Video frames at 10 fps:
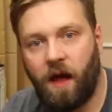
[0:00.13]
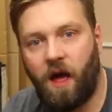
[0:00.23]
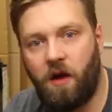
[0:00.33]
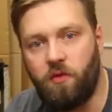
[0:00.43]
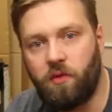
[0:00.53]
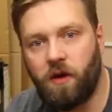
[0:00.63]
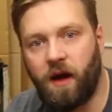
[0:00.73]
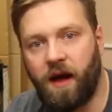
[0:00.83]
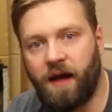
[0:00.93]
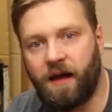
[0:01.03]
Hello,
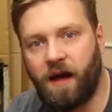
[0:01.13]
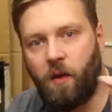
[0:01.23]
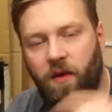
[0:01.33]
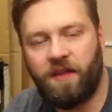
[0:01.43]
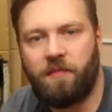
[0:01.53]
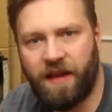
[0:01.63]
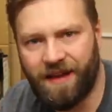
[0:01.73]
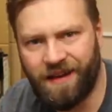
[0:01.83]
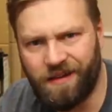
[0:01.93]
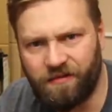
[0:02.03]
I wanted to
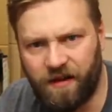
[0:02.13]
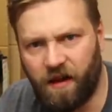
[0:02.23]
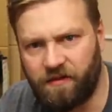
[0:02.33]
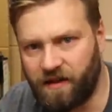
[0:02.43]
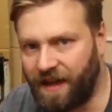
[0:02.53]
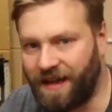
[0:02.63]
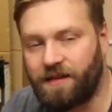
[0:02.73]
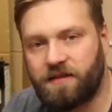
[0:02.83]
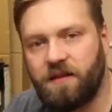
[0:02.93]
make a little video today. It's